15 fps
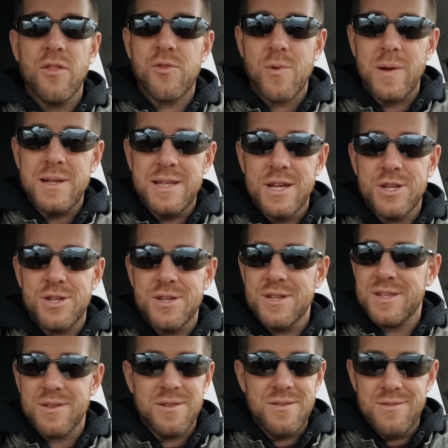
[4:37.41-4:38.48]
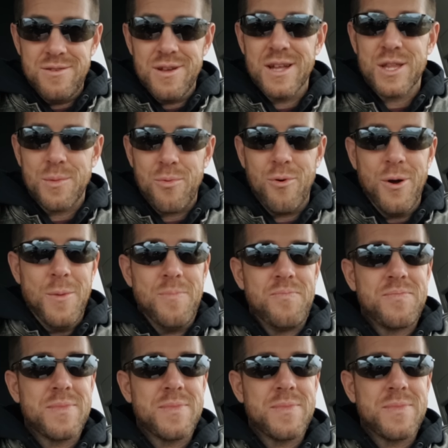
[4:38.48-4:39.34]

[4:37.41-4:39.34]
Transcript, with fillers: and throwing dishes, and you get the point.